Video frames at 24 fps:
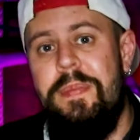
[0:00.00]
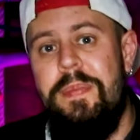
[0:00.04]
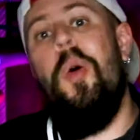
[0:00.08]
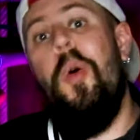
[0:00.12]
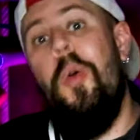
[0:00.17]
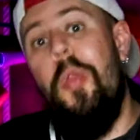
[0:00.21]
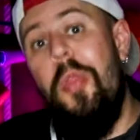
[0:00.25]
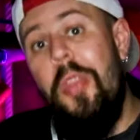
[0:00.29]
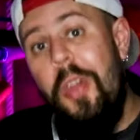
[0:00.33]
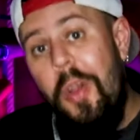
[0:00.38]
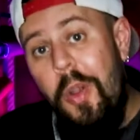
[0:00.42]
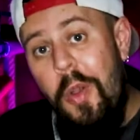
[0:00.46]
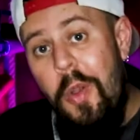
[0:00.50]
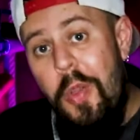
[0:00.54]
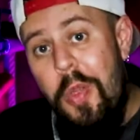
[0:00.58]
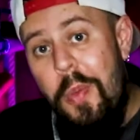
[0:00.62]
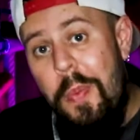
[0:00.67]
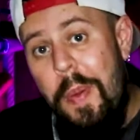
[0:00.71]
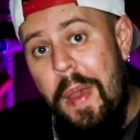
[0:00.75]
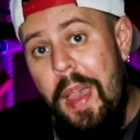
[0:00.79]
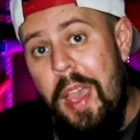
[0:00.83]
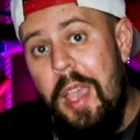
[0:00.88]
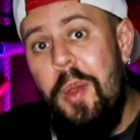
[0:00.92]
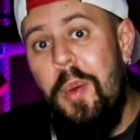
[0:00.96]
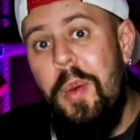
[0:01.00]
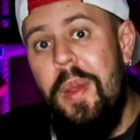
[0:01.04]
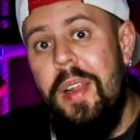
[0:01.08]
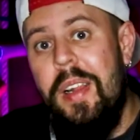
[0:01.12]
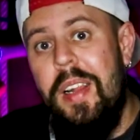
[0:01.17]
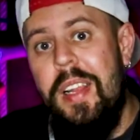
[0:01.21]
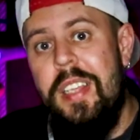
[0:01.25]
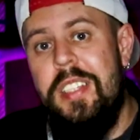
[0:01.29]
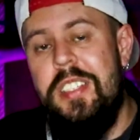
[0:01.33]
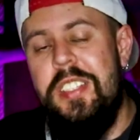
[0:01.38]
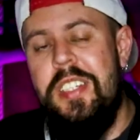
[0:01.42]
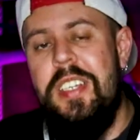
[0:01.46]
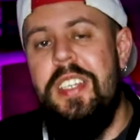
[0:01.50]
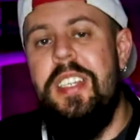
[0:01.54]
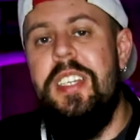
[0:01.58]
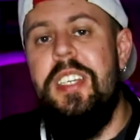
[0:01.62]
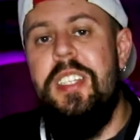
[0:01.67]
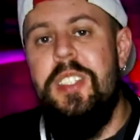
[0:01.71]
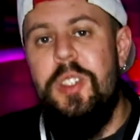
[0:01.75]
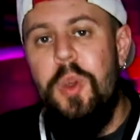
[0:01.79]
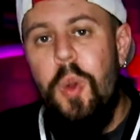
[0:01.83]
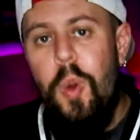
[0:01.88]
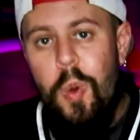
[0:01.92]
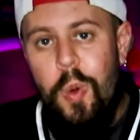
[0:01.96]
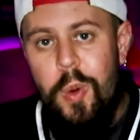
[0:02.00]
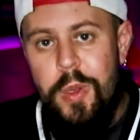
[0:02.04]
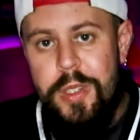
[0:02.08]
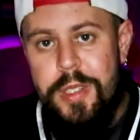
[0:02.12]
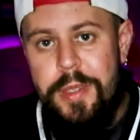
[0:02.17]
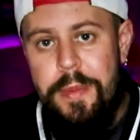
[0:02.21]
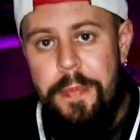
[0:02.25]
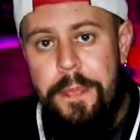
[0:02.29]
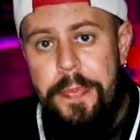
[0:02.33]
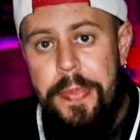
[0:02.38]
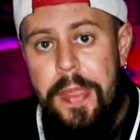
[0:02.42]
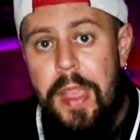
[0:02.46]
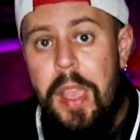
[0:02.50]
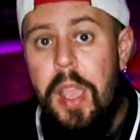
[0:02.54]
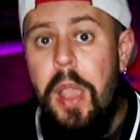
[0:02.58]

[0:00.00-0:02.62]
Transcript: Although the Penguin lecture is awesome,